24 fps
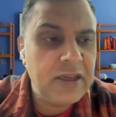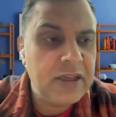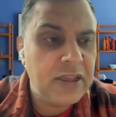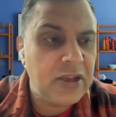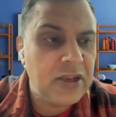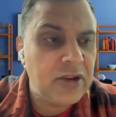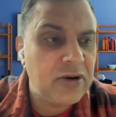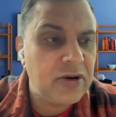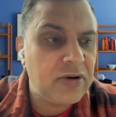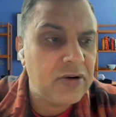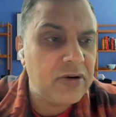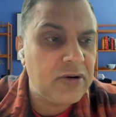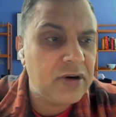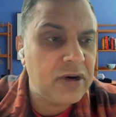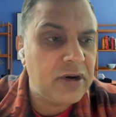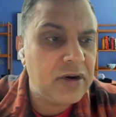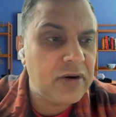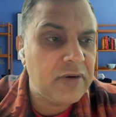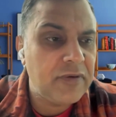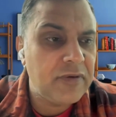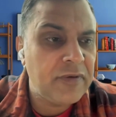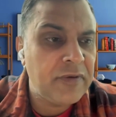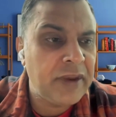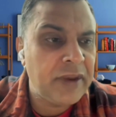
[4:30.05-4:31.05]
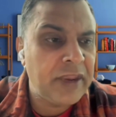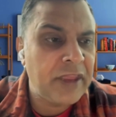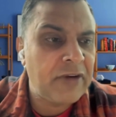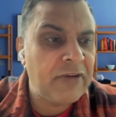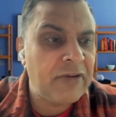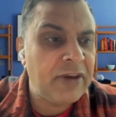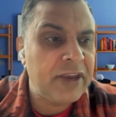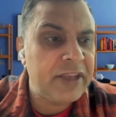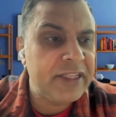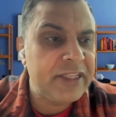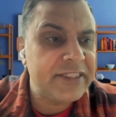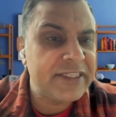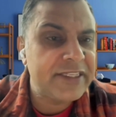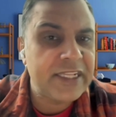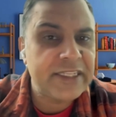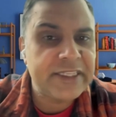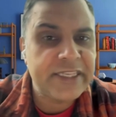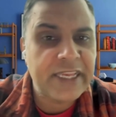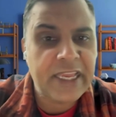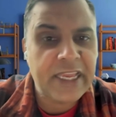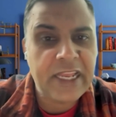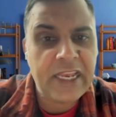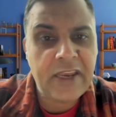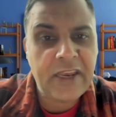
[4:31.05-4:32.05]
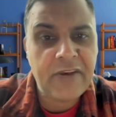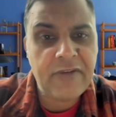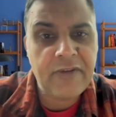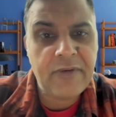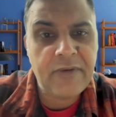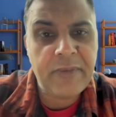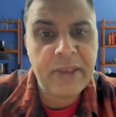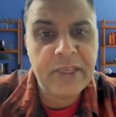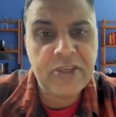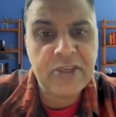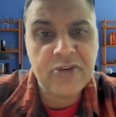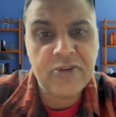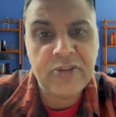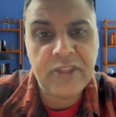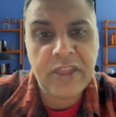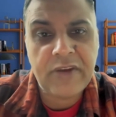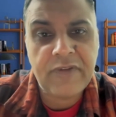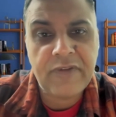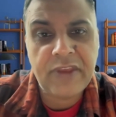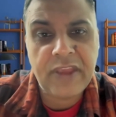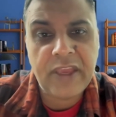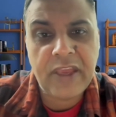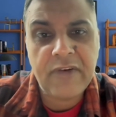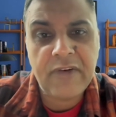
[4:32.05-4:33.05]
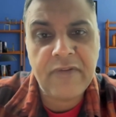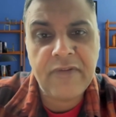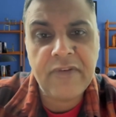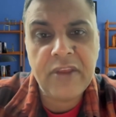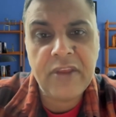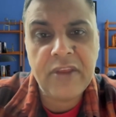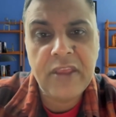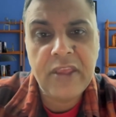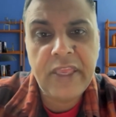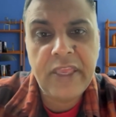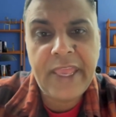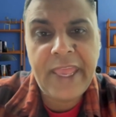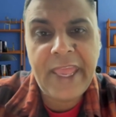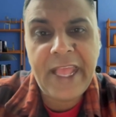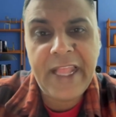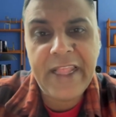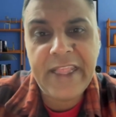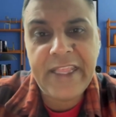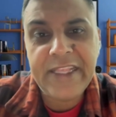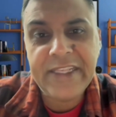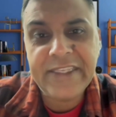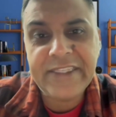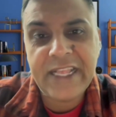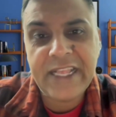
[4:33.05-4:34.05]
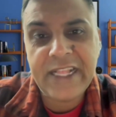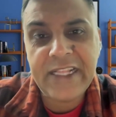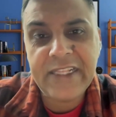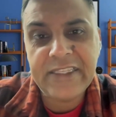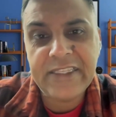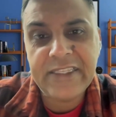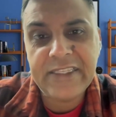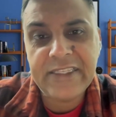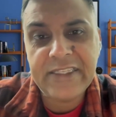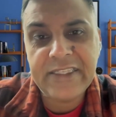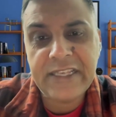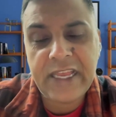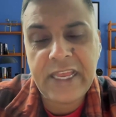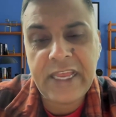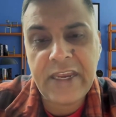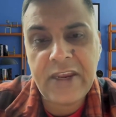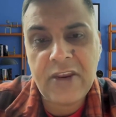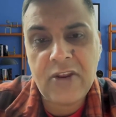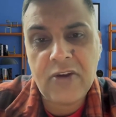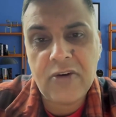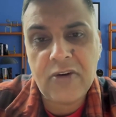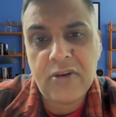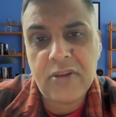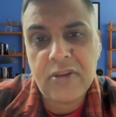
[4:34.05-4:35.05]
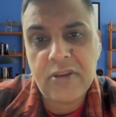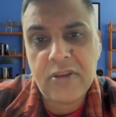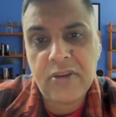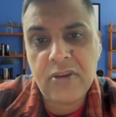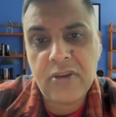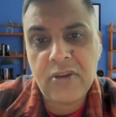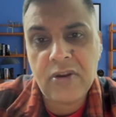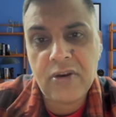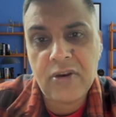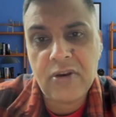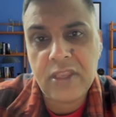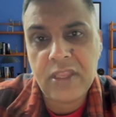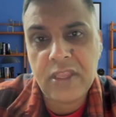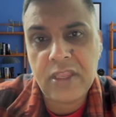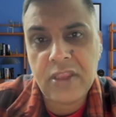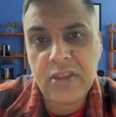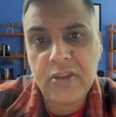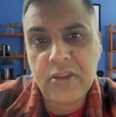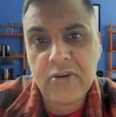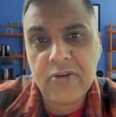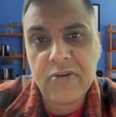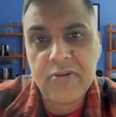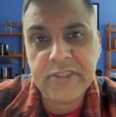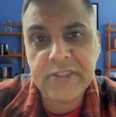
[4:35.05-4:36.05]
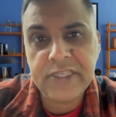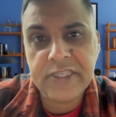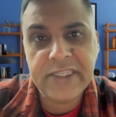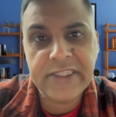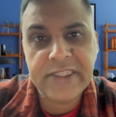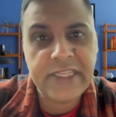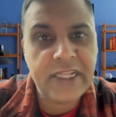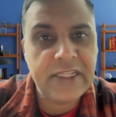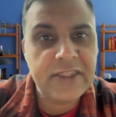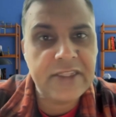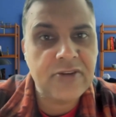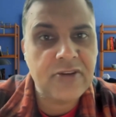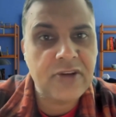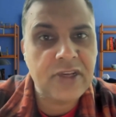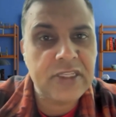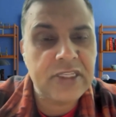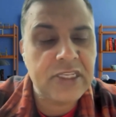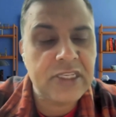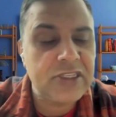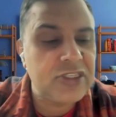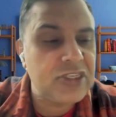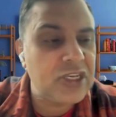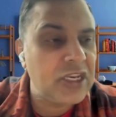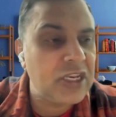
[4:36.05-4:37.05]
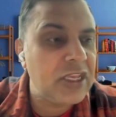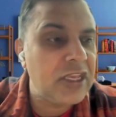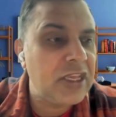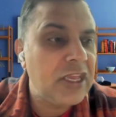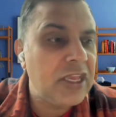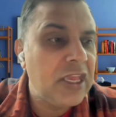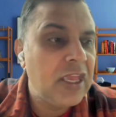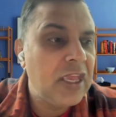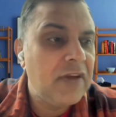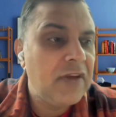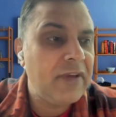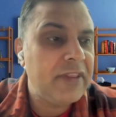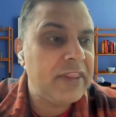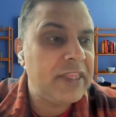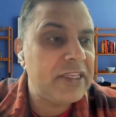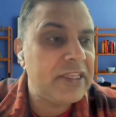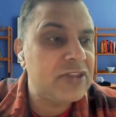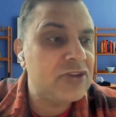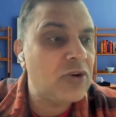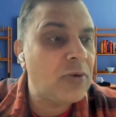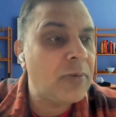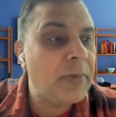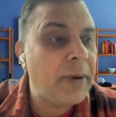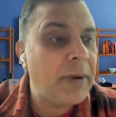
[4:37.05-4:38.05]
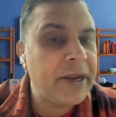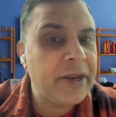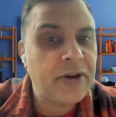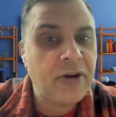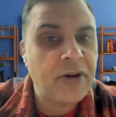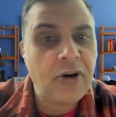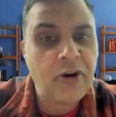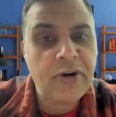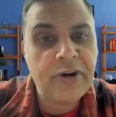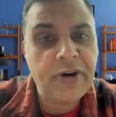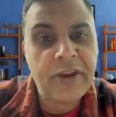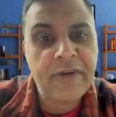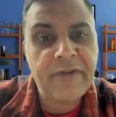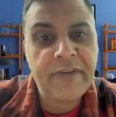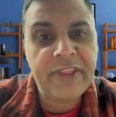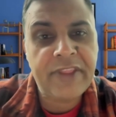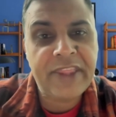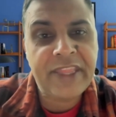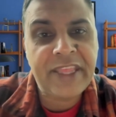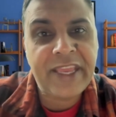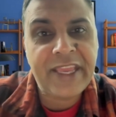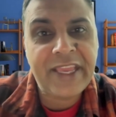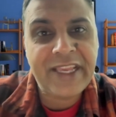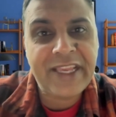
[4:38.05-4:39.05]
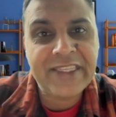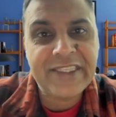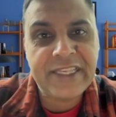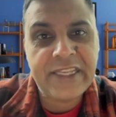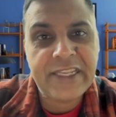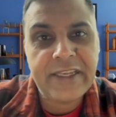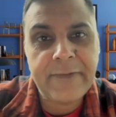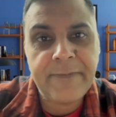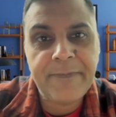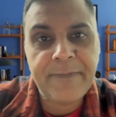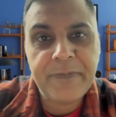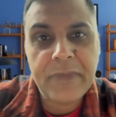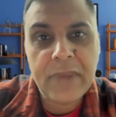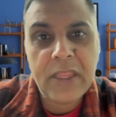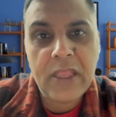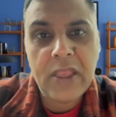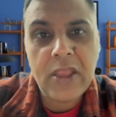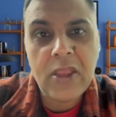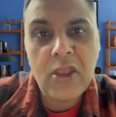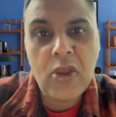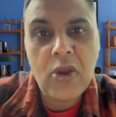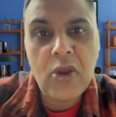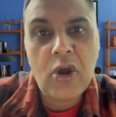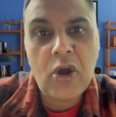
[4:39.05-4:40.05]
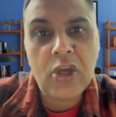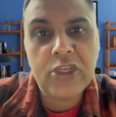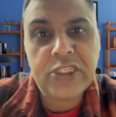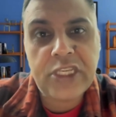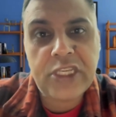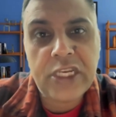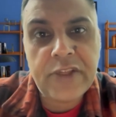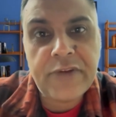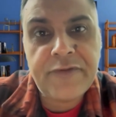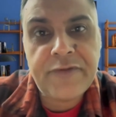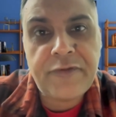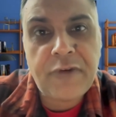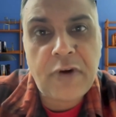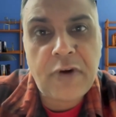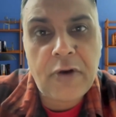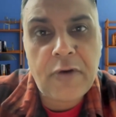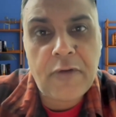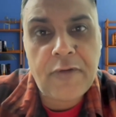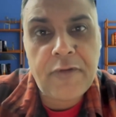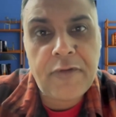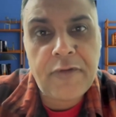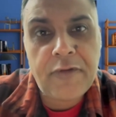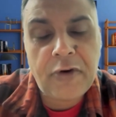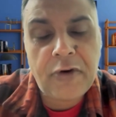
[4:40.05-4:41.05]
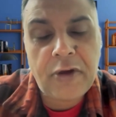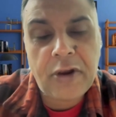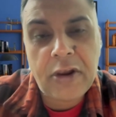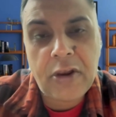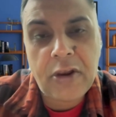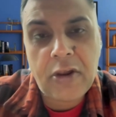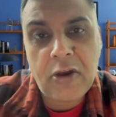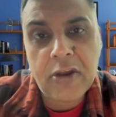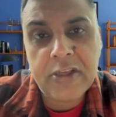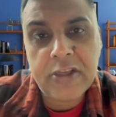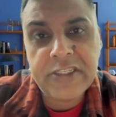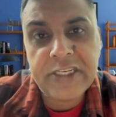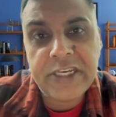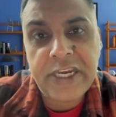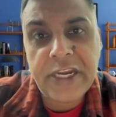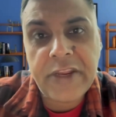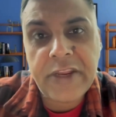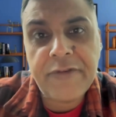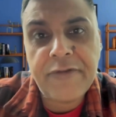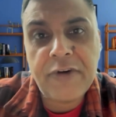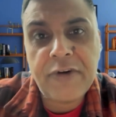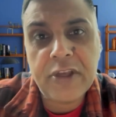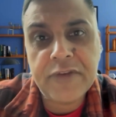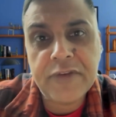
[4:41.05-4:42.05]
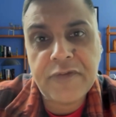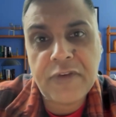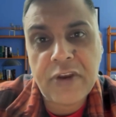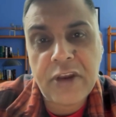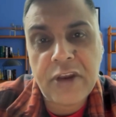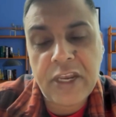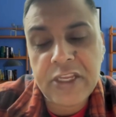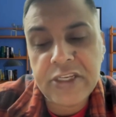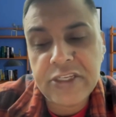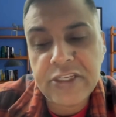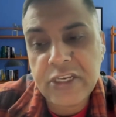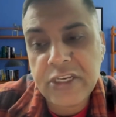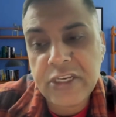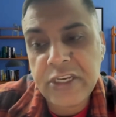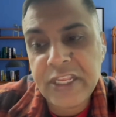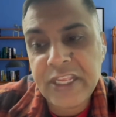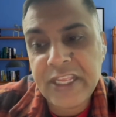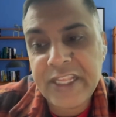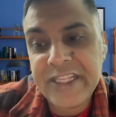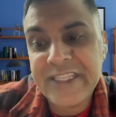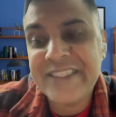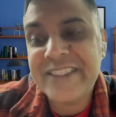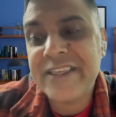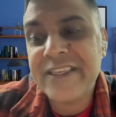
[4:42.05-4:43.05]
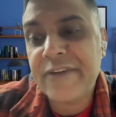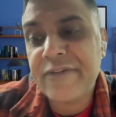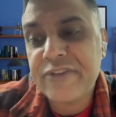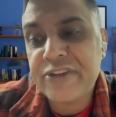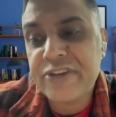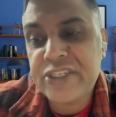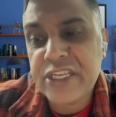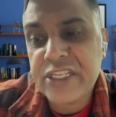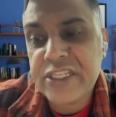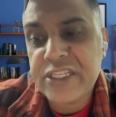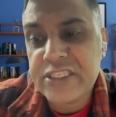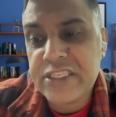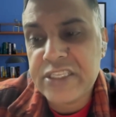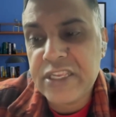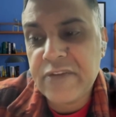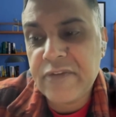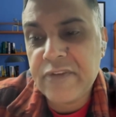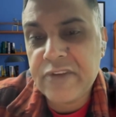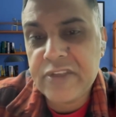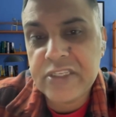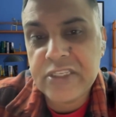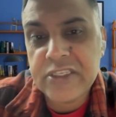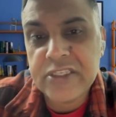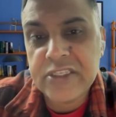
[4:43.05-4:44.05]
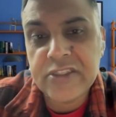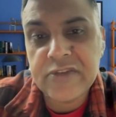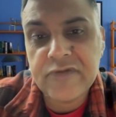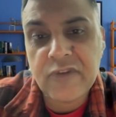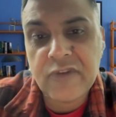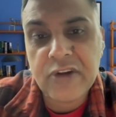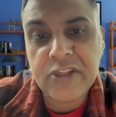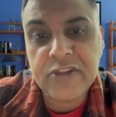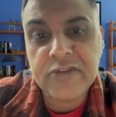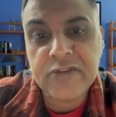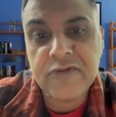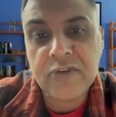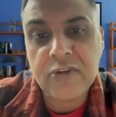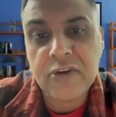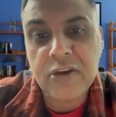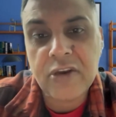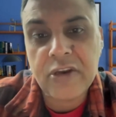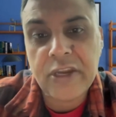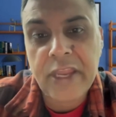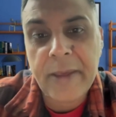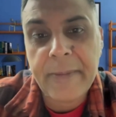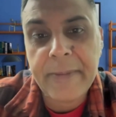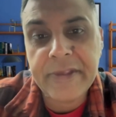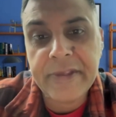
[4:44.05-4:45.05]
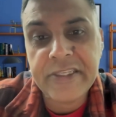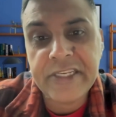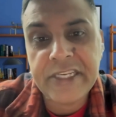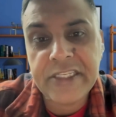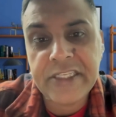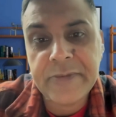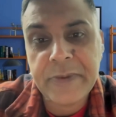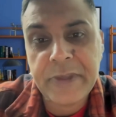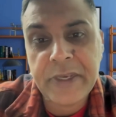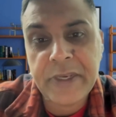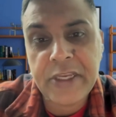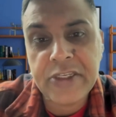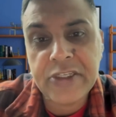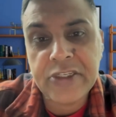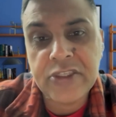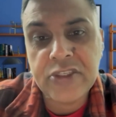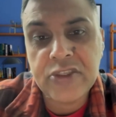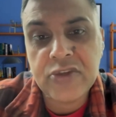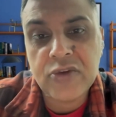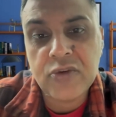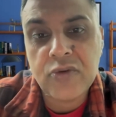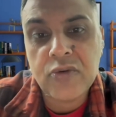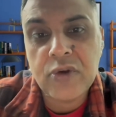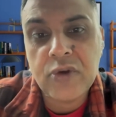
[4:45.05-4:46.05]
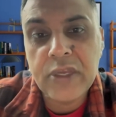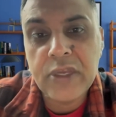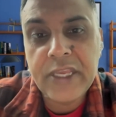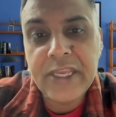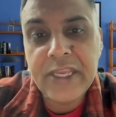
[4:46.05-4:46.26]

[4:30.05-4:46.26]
We regulate the cell cycle, and we make sure that we have healthy cells and not the sick cells. So essentially, when there's no mitochondria, when there is an for oxidative phosphorylation insufficiency, which is what is called damaged respiration. So